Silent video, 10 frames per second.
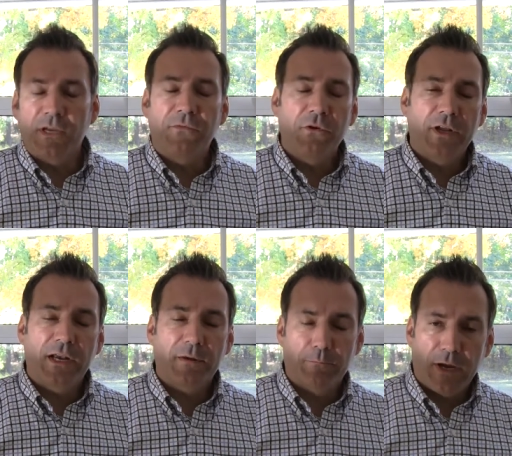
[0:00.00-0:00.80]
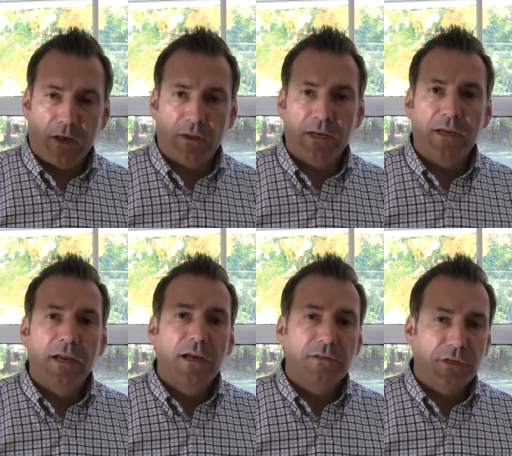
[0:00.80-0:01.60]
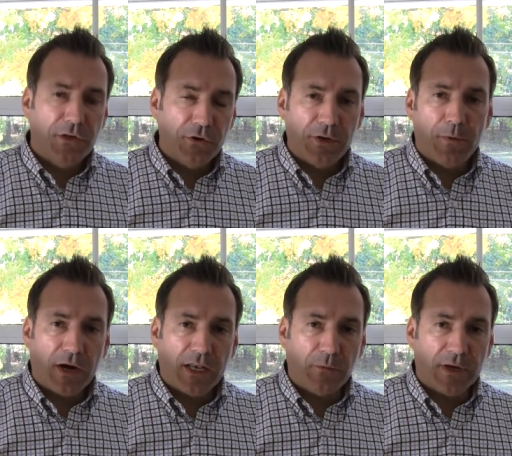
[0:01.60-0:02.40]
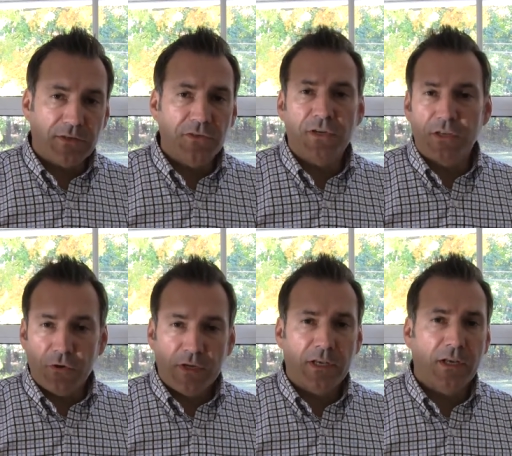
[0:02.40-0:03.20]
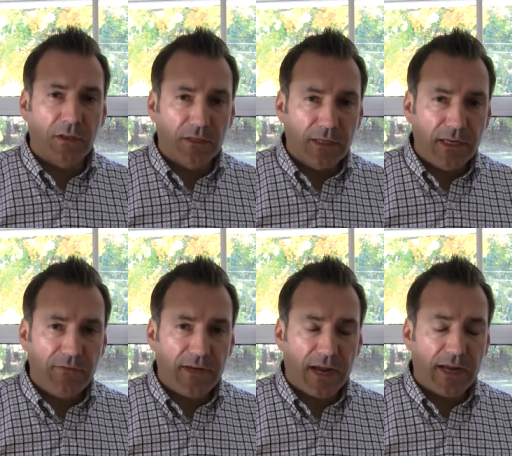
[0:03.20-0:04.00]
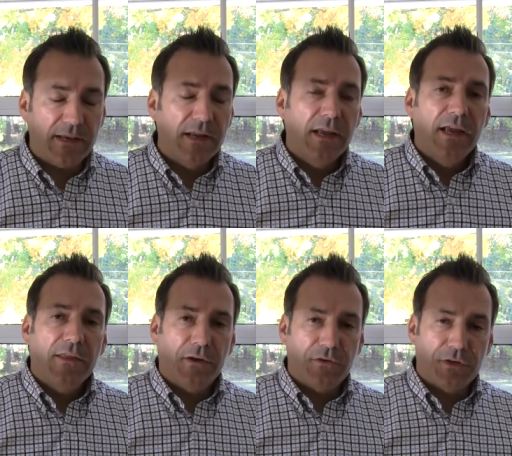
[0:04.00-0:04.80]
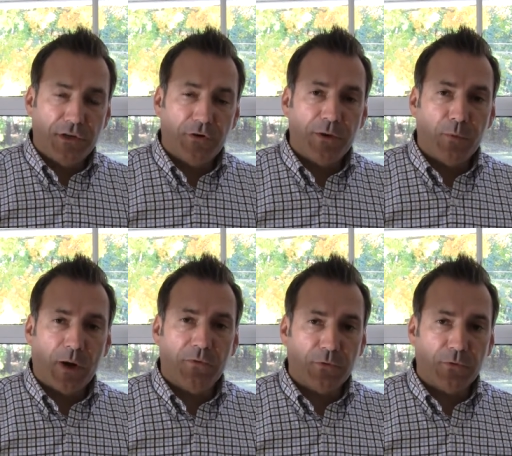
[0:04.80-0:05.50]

If you get a compelling security marketing message and you can alleviate their security problems